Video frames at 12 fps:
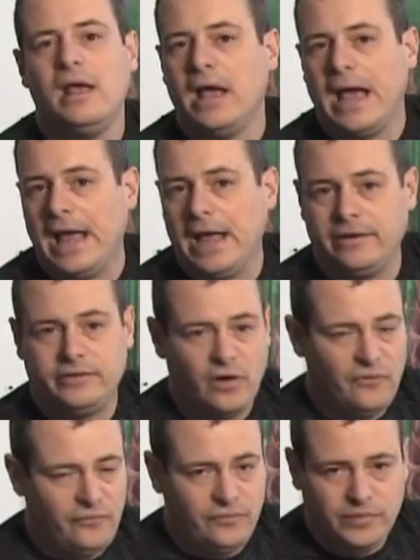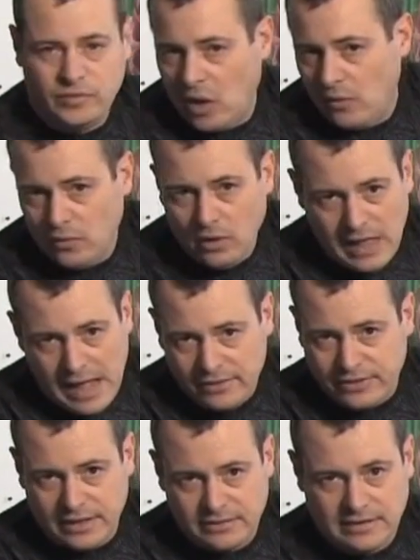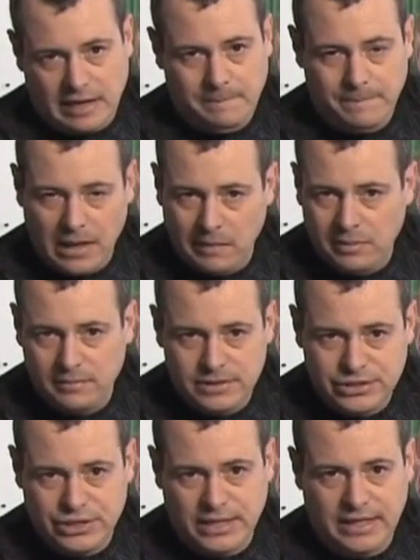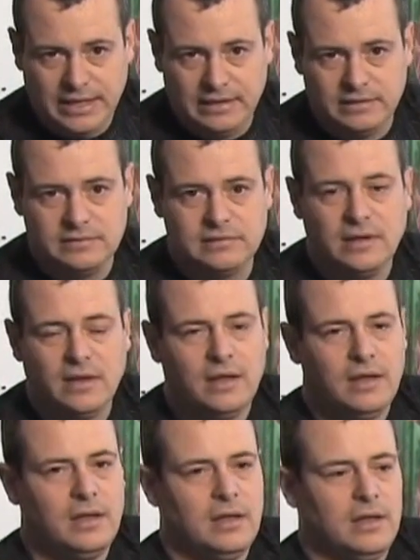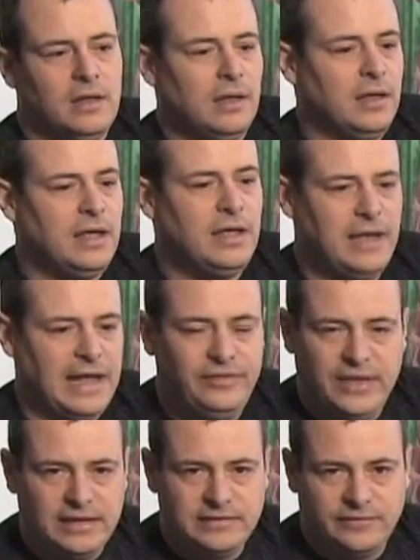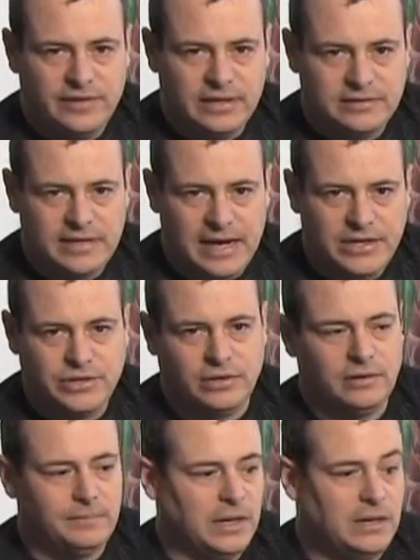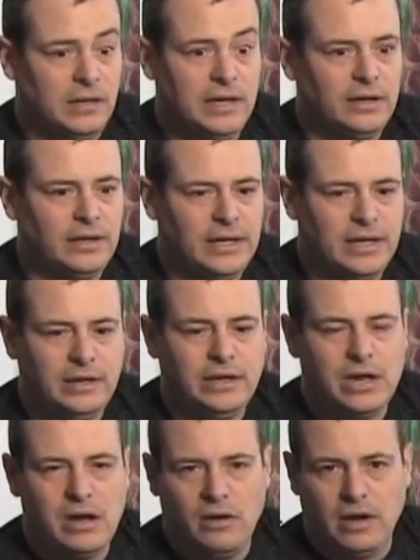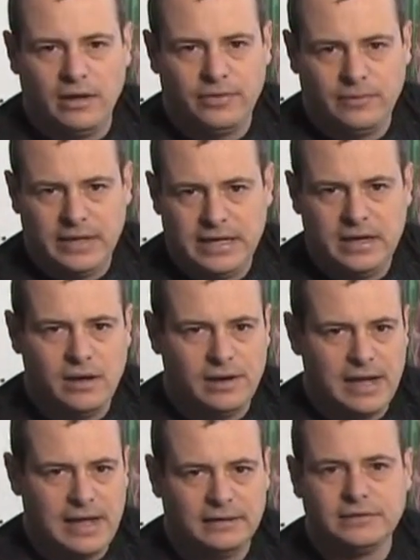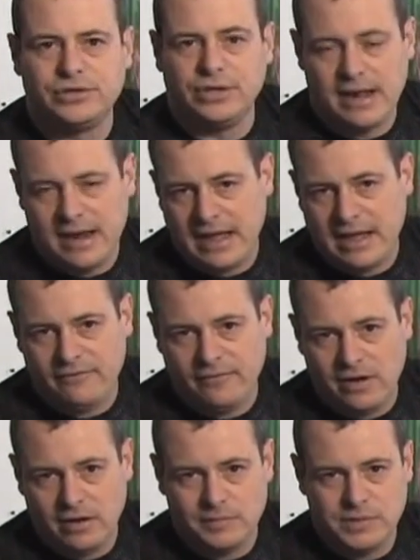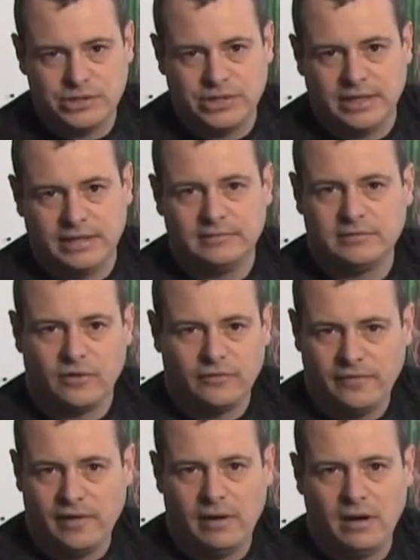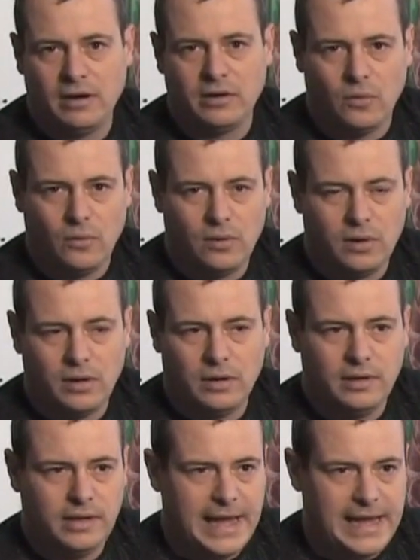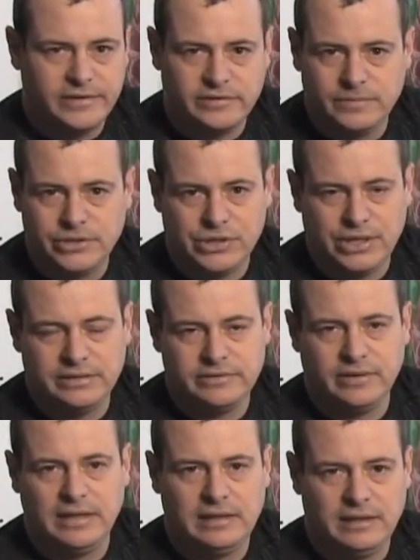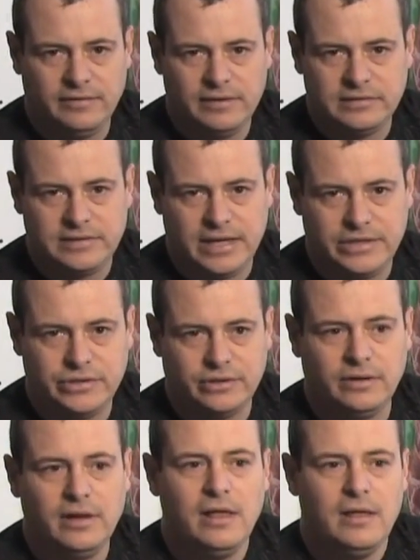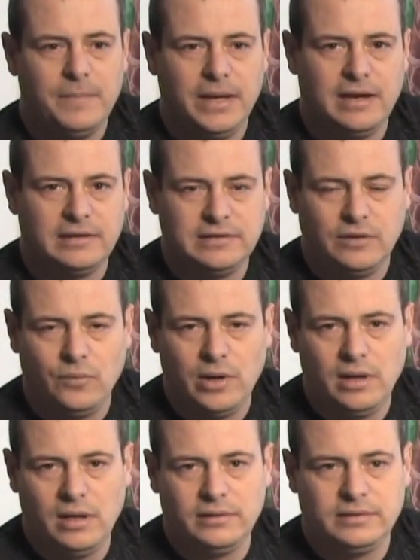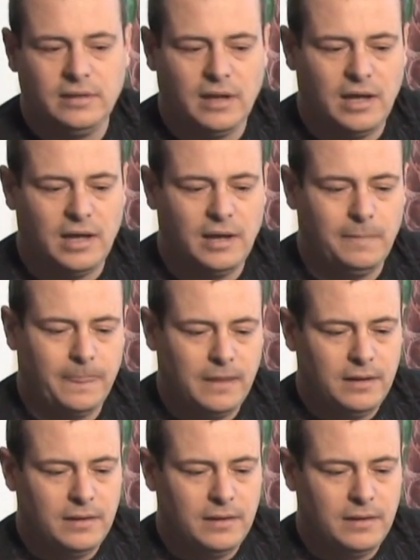And don't, don't rule out things like bubble machines and things of this nature. But clearly, you know, a 3D haunted house should not have fog machines or fog or hazer machines or anything of this nature because it will uh,